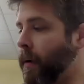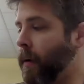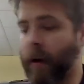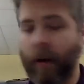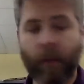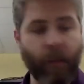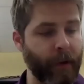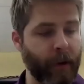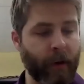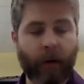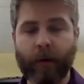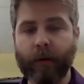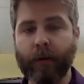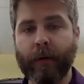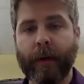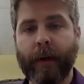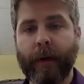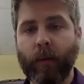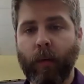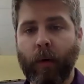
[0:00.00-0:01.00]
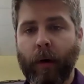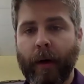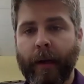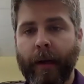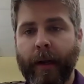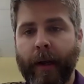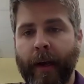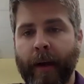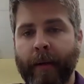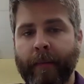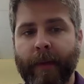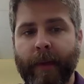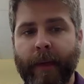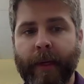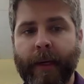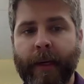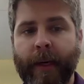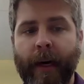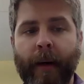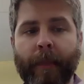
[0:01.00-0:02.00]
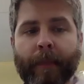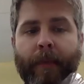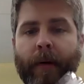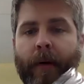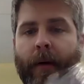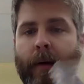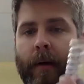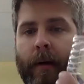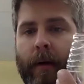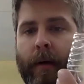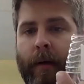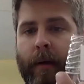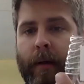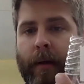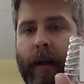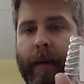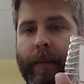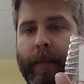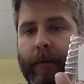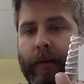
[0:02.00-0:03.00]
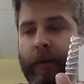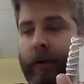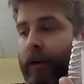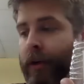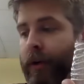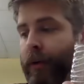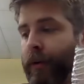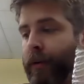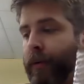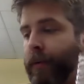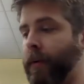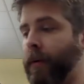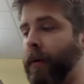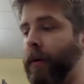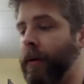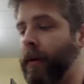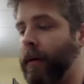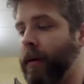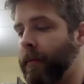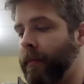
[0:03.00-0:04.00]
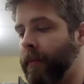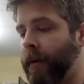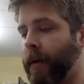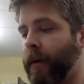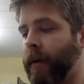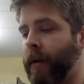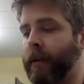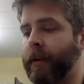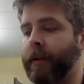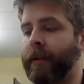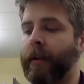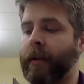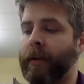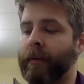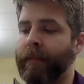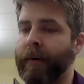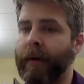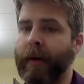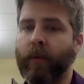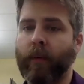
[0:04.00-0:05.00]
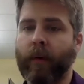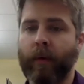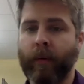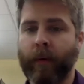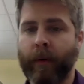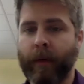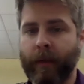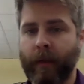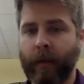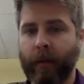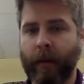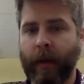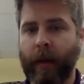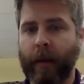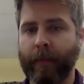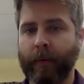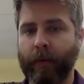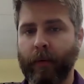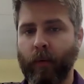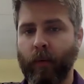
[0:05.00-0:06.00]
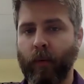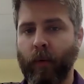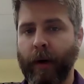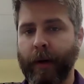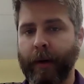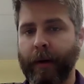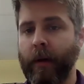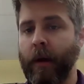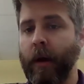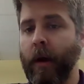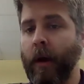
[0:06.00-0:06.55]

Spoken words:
And we are going to need 1 empty cup labeled 2 because this big one was labeled 1.